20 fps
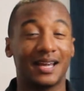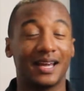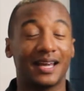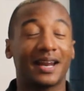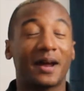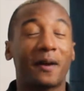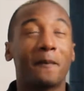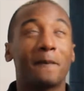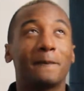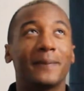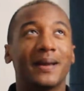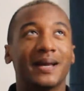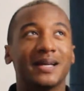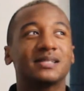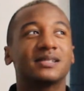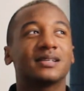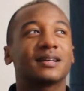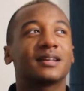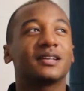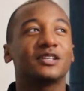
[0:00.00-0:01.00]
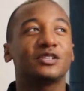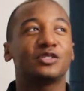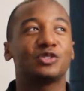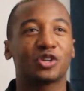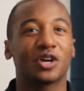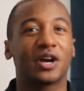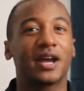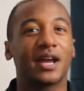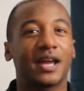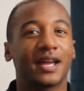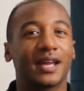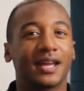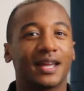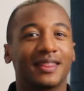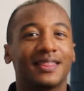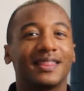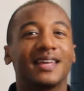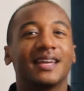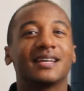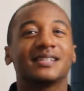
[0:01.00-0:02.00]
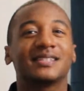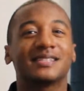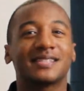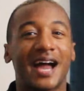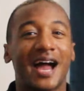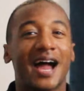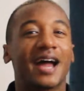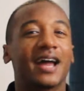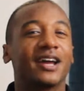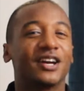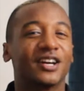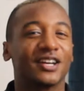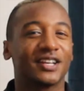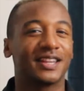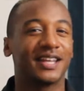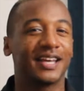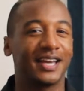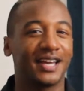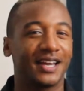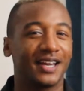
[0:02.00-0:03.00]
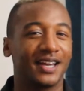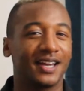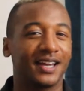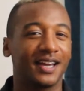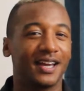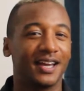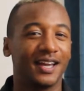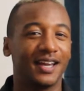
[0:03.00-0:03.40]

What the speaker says: and I basically drank the entire thing.